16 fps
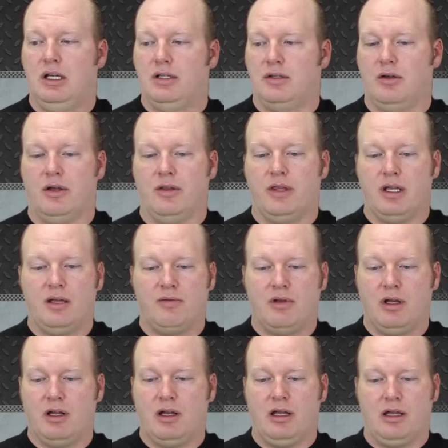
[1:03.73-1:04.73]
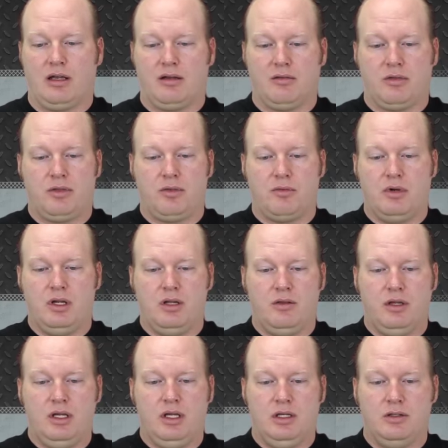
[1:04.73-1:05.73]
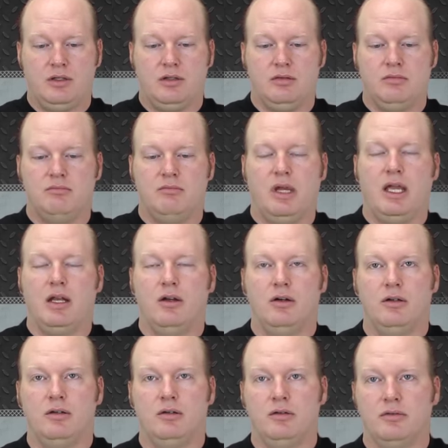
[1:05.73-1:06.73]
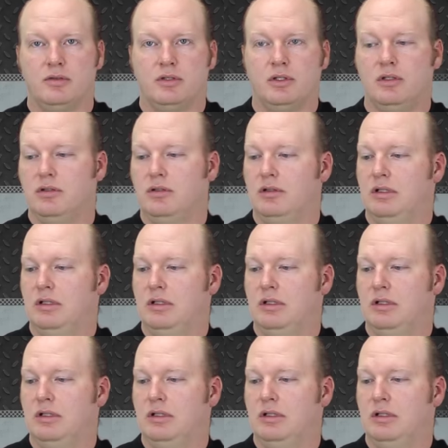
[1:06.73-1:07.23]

So I think I've got like three of these main hulls,